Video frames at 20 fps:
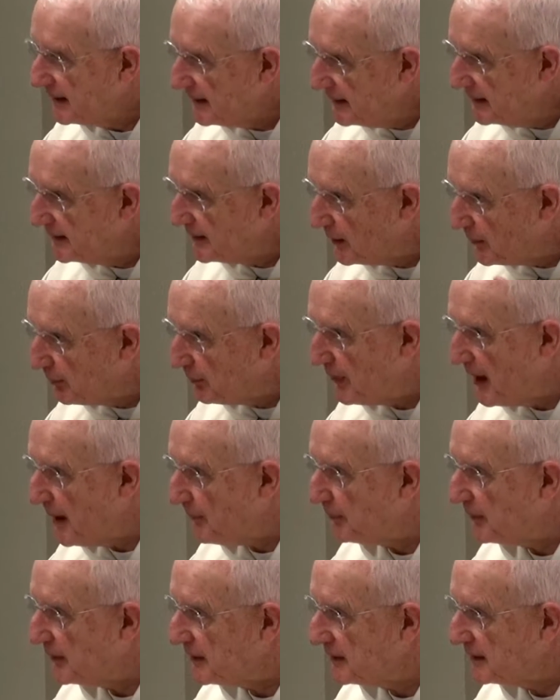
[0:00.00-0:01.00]
in the
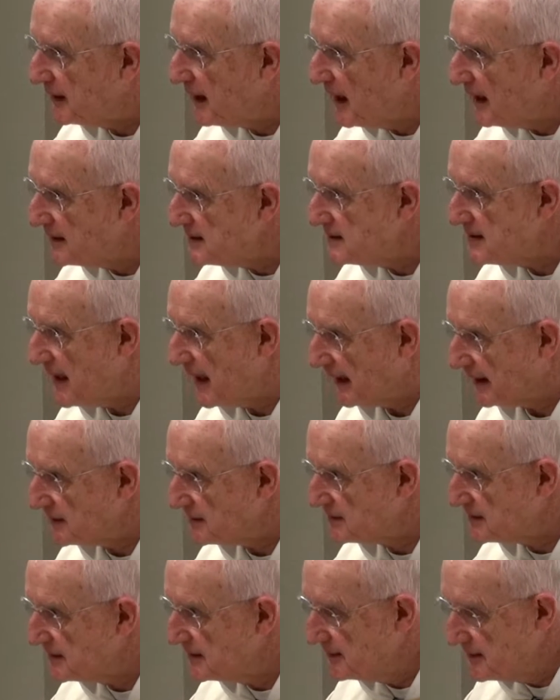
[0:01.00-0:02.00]
proper context.